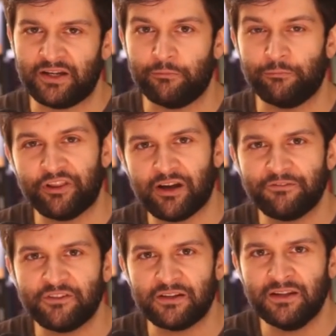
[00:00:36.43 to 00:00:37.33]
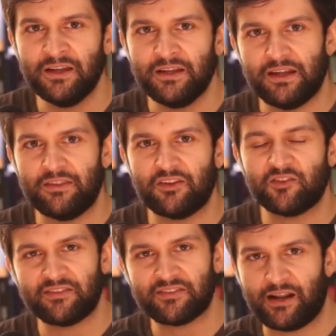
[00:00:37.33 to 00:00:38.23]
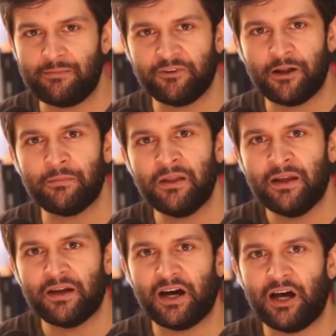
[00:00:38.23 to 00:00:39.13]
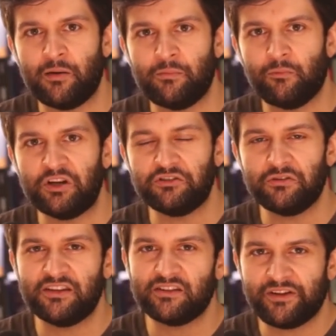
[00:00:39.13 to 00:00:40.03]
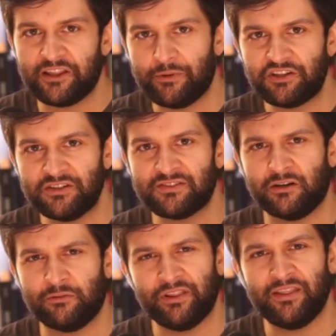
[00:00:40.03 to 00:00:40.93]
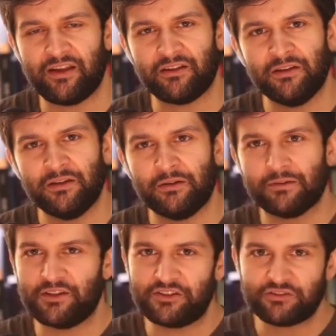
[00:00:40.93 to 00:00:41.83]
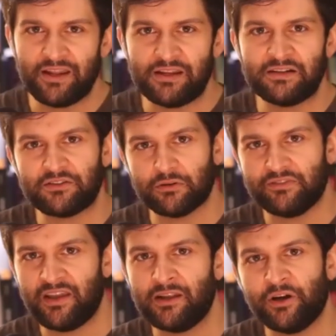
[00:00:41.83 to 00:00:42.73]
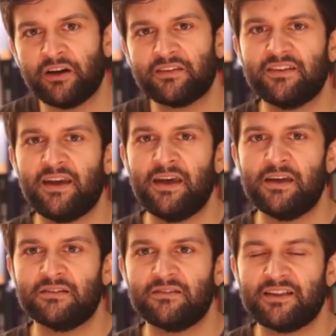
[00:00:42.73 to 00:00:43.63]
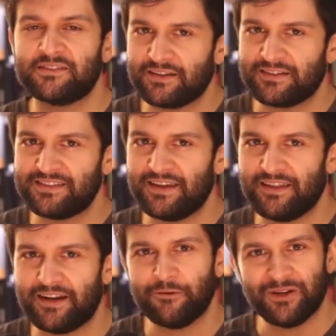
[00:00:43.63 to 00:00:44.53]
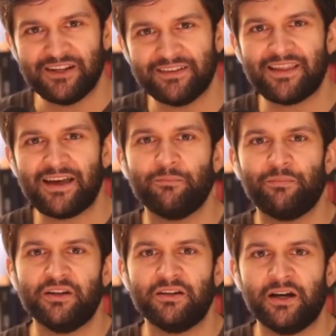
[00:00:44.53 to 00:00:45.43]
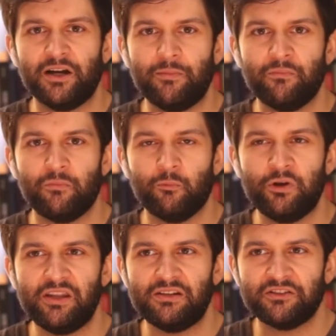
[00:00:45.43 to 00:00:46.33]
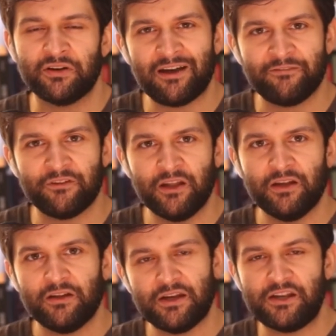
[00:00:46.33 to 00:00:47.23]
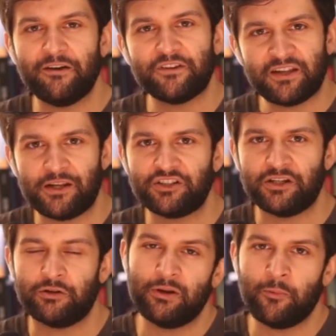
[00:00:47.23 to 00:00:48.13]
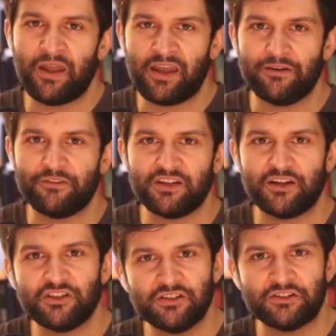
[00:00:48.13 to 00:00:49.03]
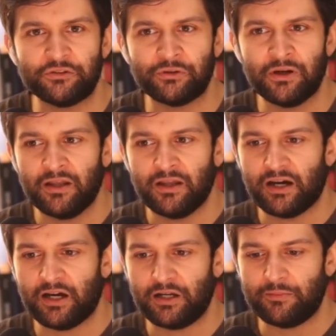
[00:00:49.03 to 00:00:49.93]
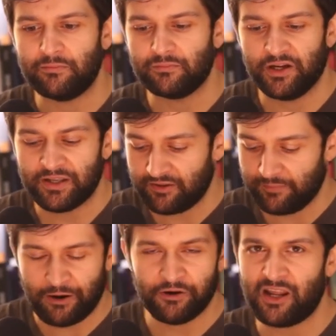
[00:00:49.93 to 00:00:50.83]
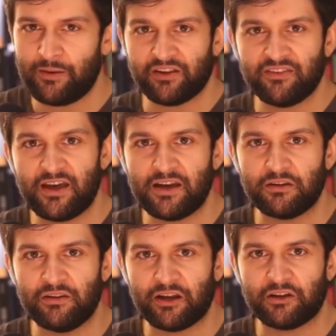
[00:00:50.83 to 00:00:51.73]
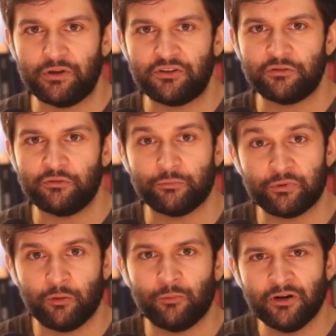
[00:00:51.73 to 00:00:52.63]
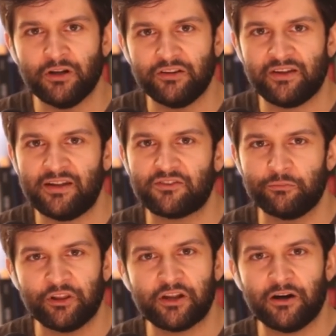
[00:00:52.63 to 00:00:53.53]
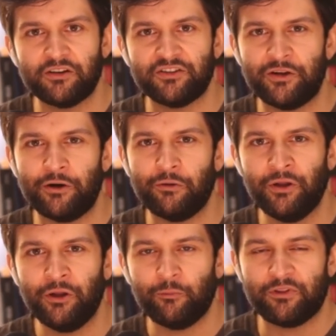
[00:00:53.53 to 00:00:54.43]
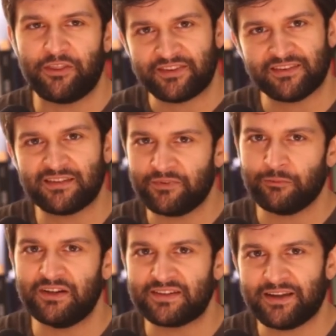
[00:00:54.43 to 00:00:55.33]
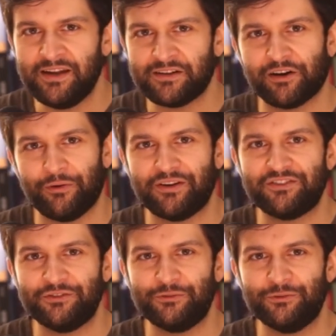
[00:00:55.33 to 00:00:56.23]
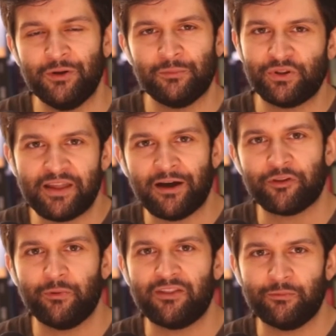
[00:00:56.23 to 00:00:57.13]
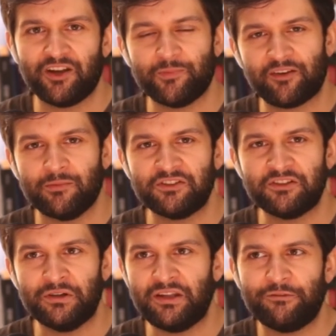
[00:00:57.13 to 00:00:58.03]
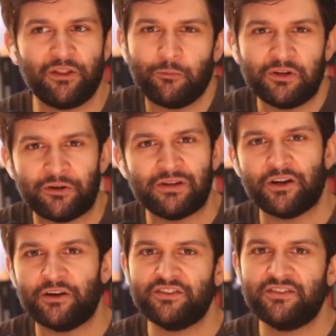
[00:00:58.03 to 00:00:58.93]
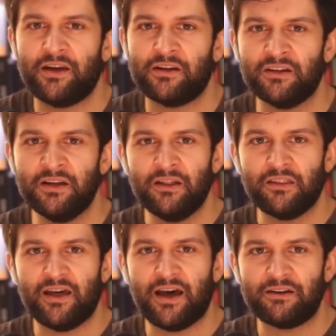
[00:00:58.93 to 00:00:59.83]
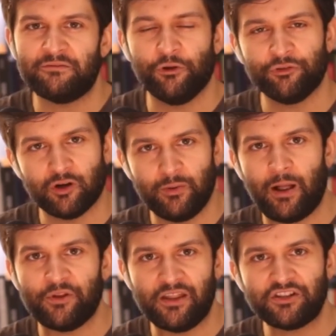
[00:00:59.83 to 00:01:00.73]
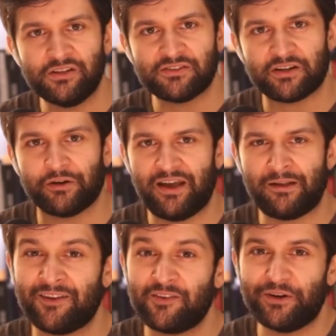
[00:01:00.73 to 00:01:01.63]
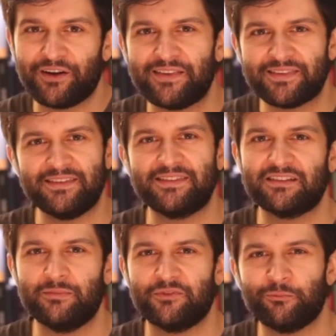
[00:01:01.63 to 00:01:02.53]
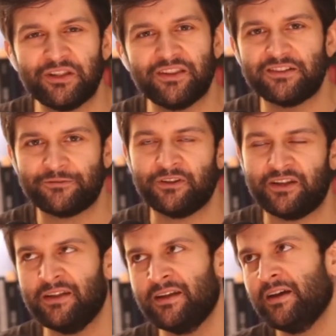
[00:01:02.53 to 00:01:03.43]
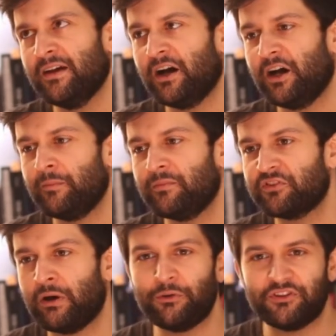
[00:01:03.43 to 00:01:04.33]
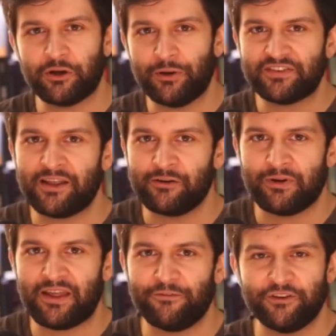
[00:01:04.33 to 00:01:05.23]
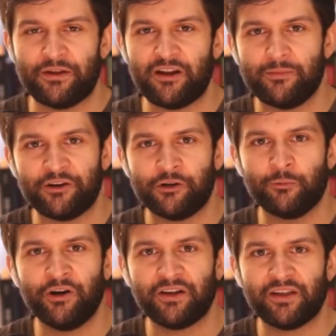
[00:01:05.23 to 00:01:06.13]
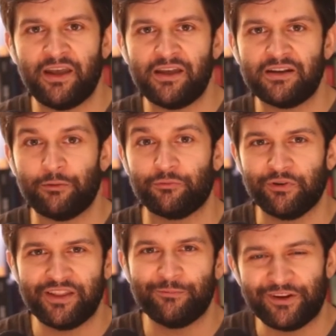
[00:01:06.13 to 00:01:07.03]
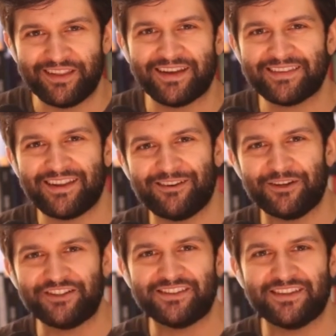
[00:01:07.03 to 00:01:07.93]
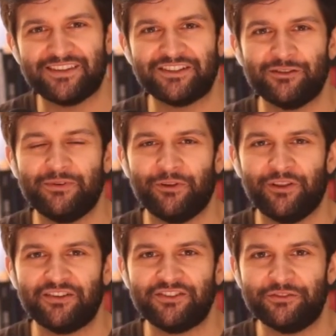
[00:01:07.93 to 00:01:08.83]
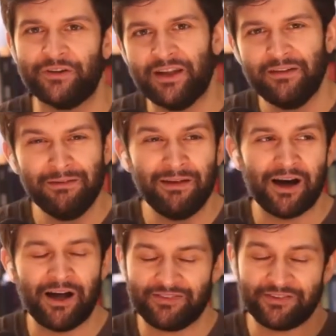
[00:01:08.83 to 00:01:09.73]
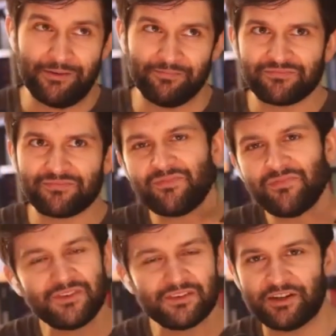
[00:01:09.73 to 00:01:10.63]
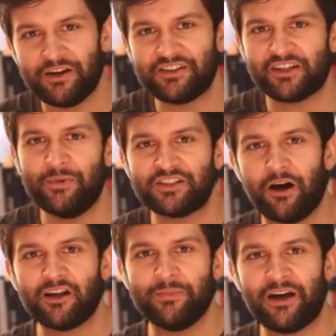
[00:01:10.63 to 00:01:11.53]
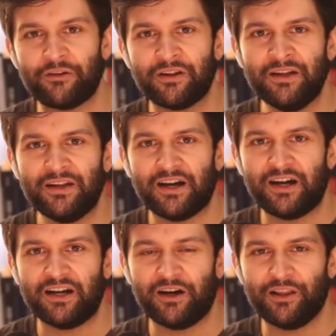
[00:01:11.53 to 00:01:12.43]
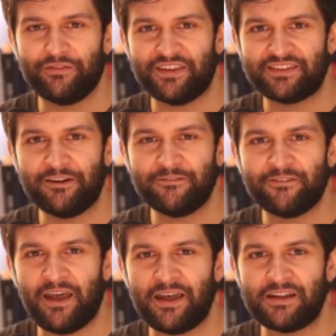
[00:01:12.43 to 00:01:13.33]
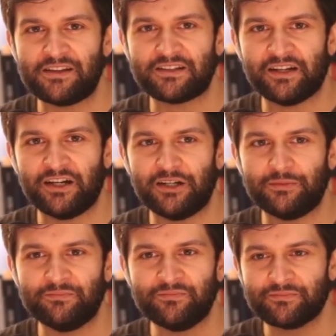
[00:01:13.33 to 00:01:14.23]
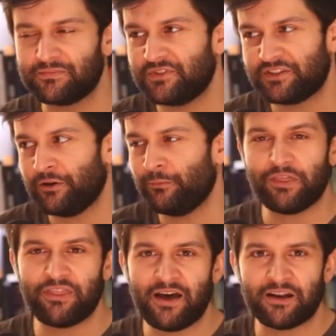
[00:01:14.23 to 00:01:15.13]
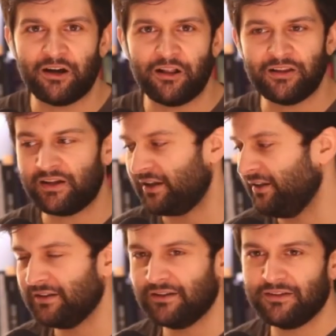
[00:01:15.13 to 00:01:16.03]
Uh, really often in the space that I'm from, um, we do these evaluations that are really like constrained and sort of sandboxed. And that's not to say that everybody does that, but um, we don't have enough attention or we don't pay enough attention to um, again the power dynamics that that go into the real world and it's really hard to know whether the systems that we design are going to play out the way that we expect them to if like we don't even understand that vulnerable populations are going experience these systems really differently um, so i was so excited when i first found out about her work and i was really really excited when she said that she would be willing to uh, sorry sorry to come and talk about uh, all of this stuff and um, so with that i'll uh,